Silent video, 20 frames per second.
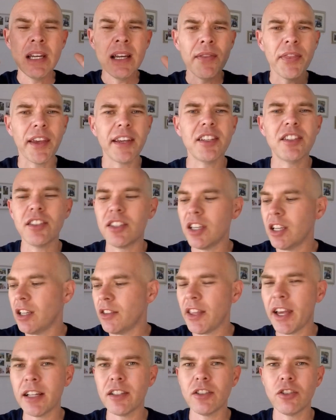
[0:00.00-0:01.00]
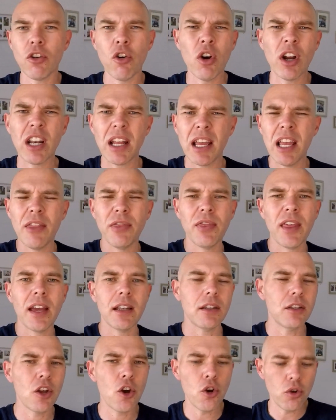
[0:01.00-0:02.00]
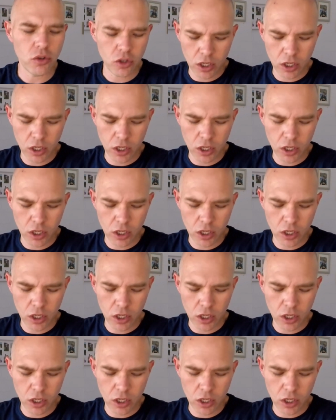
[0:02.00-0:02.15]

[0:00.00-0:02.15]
They sing that song and hit that note,